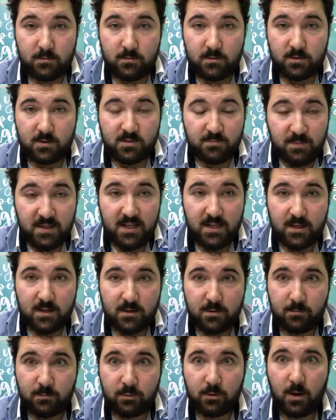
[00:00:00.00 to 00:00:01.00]

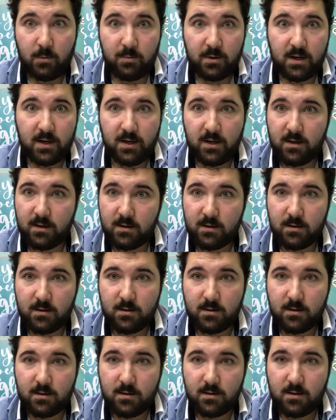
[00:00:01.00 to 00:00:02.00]
Speak properly.
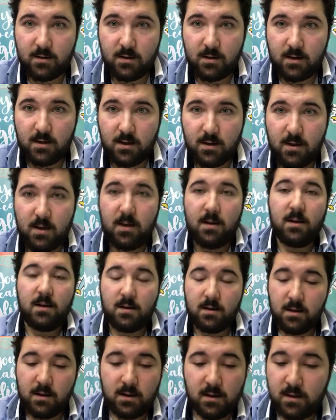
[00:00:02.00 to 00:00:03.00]

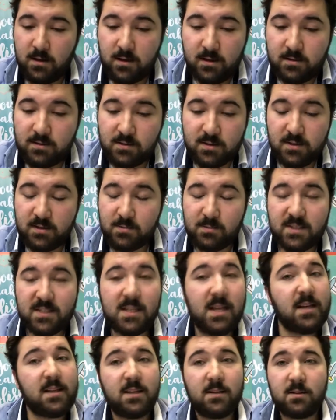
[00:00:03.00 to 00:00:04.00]
It's a
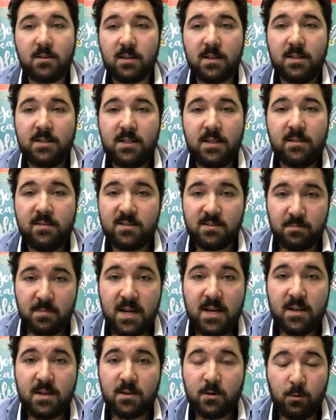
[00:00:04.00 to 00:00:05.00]
mistake that early teachers
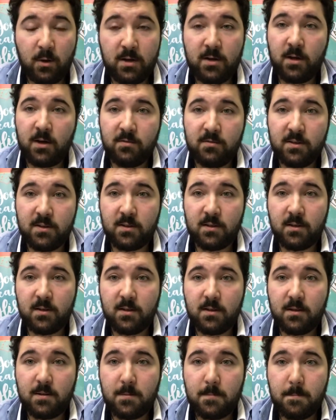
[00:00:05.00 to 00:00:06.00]
make quite often.
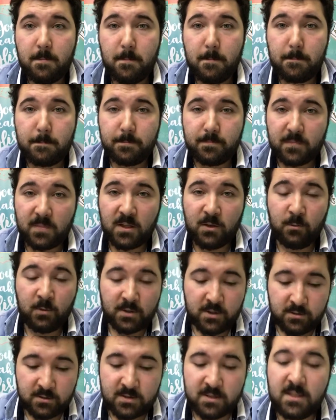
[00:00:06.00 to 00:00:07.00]
What
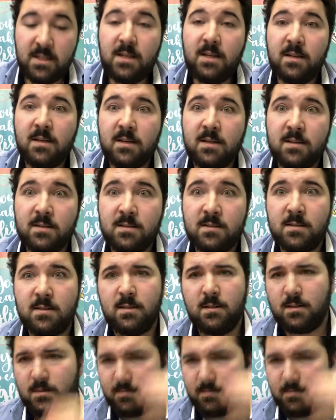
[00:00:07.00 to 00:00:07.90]
you'll see is,